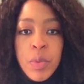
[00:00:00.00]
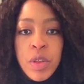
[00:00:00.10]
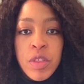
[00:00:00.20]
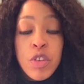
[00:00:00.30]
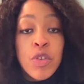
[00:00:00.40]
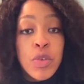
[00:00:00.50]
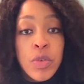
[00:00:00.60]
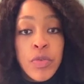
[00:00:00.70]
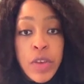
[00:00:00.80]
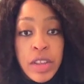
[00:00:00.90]
with
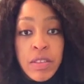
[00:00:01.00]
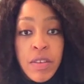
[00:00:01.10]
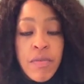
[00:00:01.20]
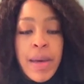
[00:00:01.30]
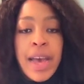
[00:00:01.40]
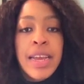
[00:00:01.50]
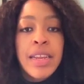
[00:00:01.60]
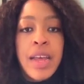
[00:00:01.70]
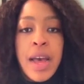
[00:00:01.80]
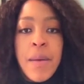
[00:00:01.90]
two friends of mine,